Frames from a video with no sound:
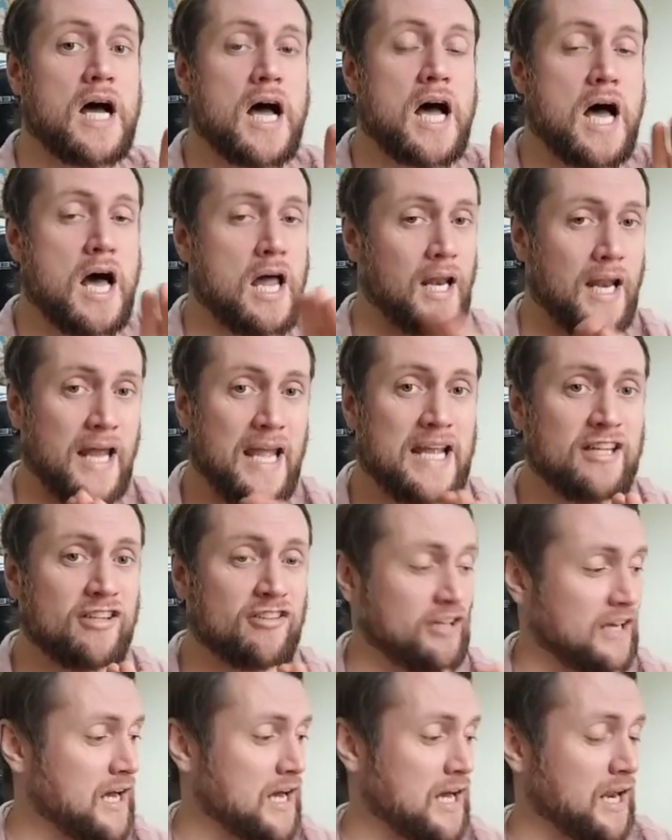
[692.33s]
I'll
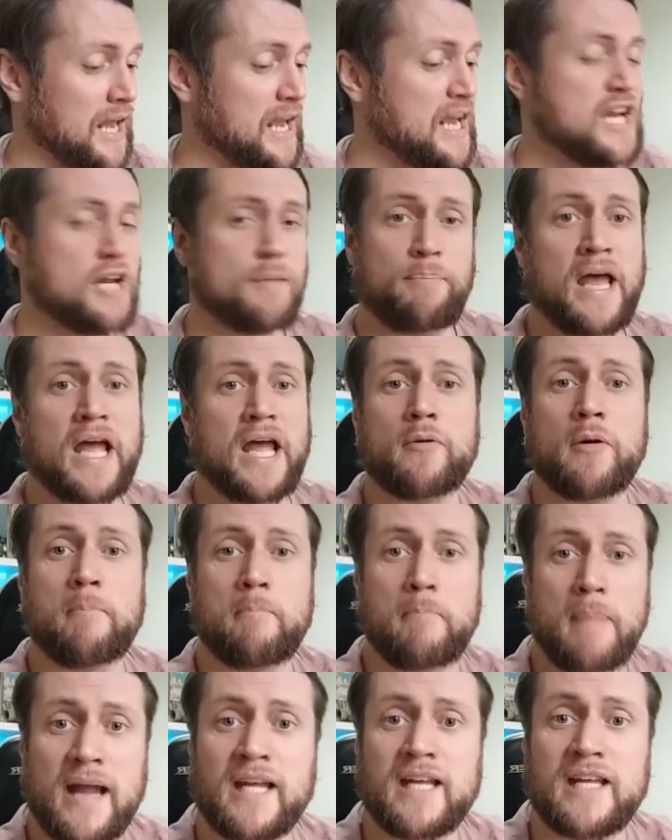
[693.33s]
eat a pair of
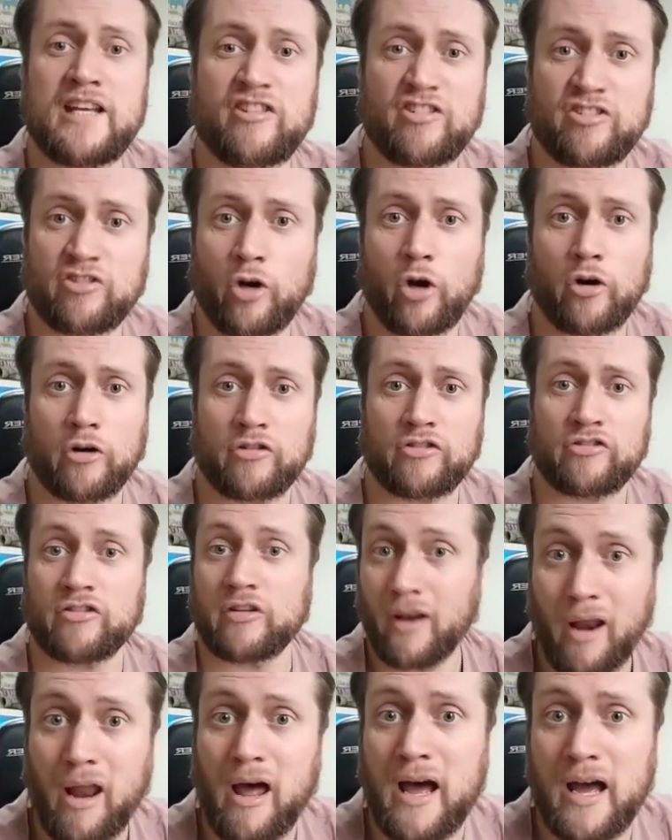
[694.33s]
manky socks
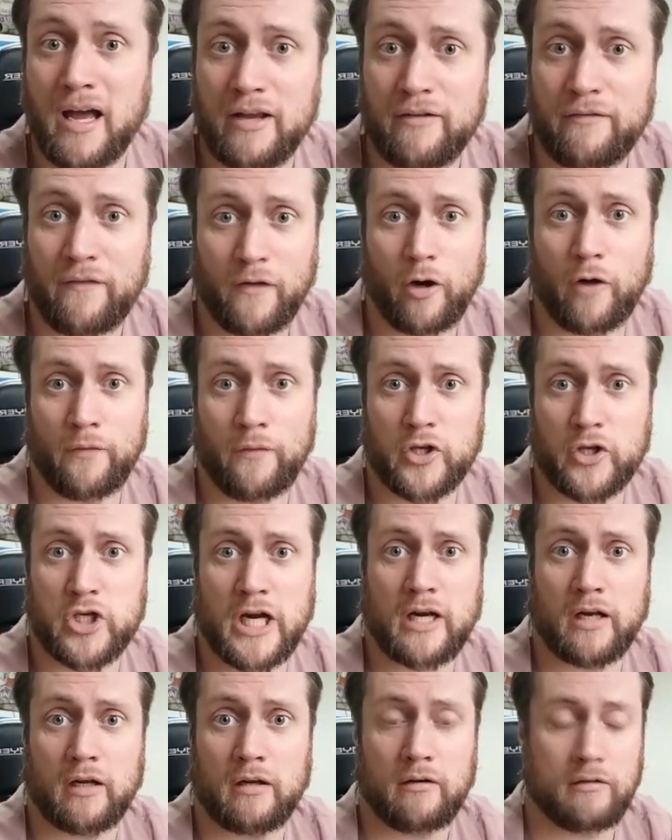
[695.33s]
live on the
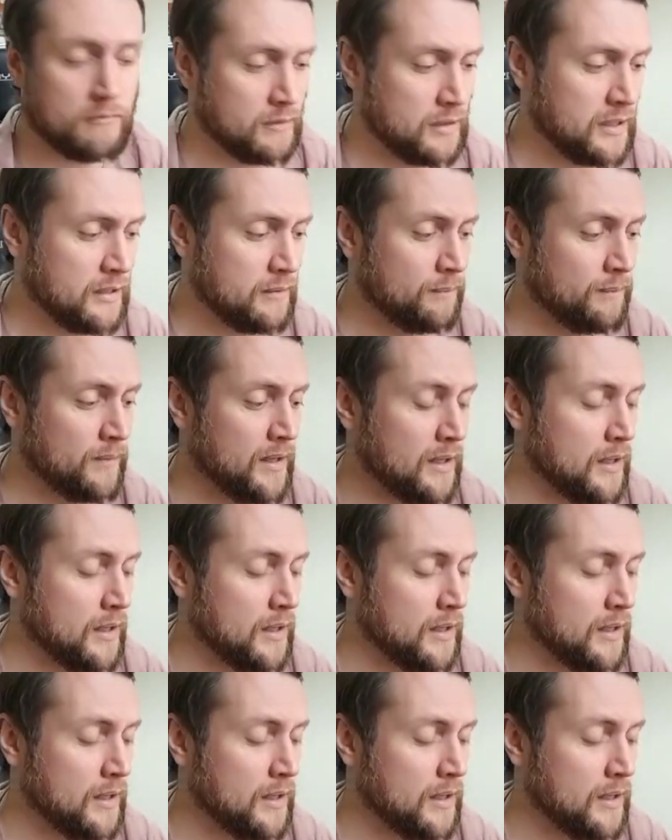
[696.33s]
channel, right?